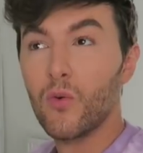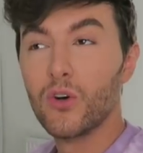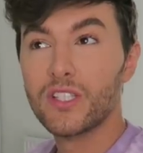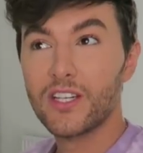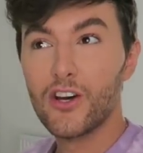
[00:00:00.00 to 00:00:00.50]

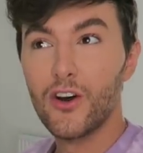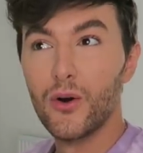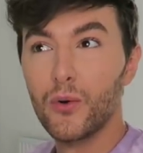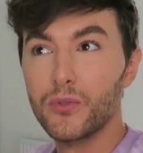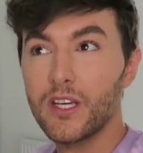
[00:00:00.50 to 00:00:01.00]
What's it
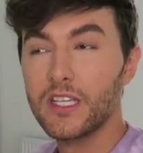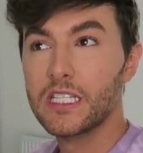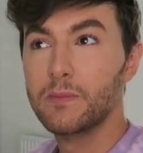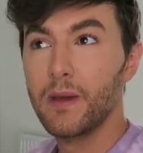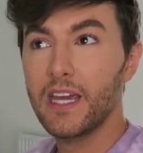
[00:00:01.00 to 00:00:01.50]
called?
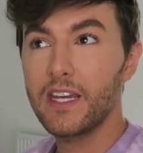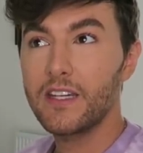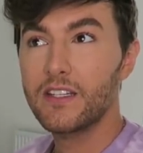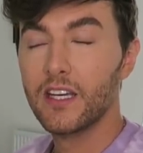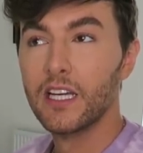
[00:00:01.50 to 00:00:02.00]

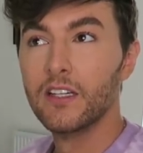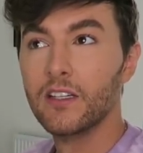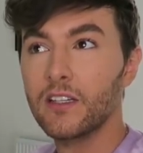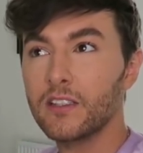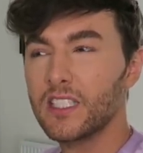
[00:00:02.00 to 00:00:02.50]
Speed?
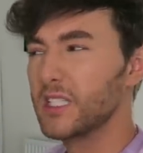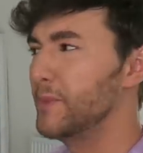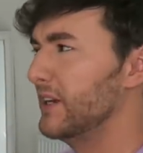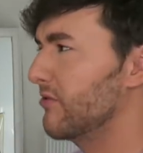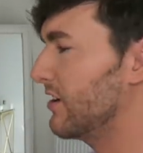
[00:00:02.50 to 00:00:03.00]
Is it a speed